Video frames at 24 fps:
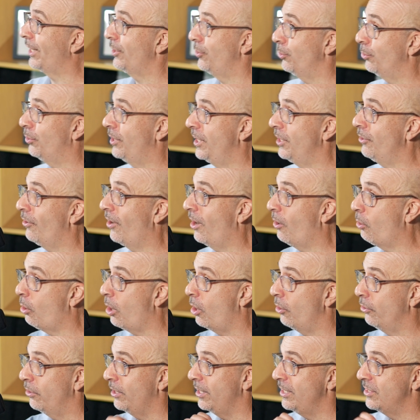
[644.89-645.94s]
you'll hear how
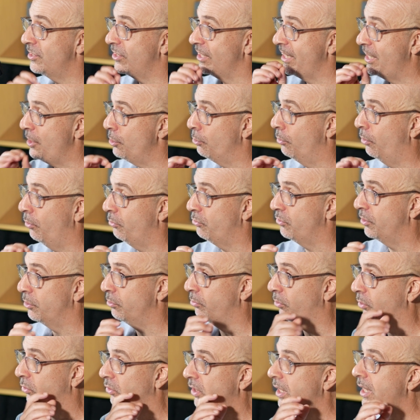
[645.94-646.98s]
hard it is to hear those
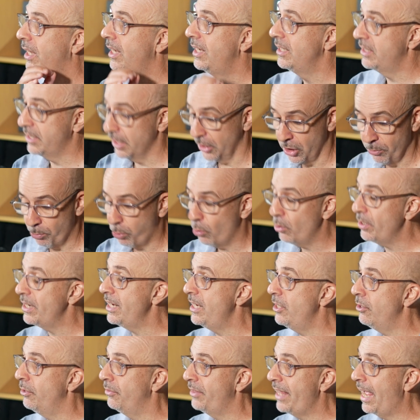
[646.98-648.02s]
intervals. Still important
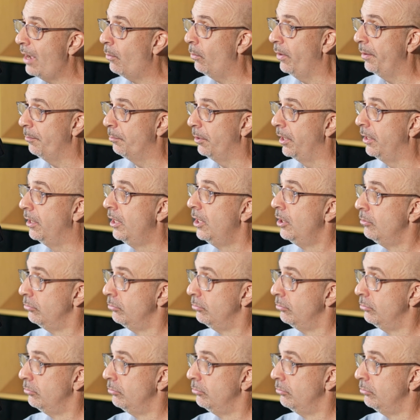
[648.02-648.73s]
to hear it that way, but.